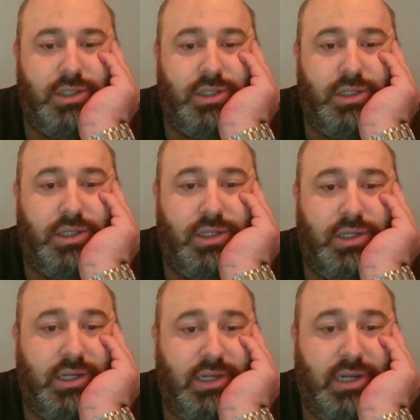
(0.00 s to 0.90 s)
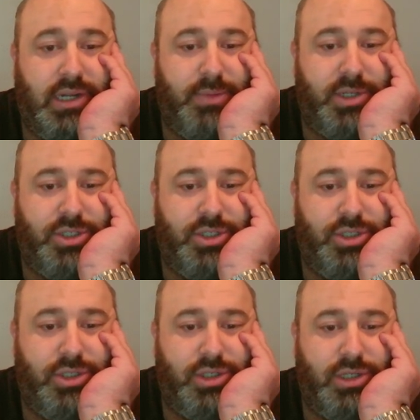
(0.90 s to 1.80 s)
I'm not
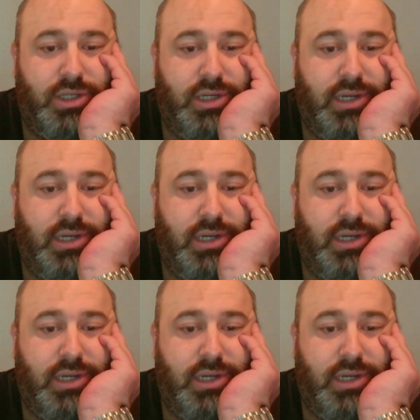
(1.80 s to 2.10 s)
sure.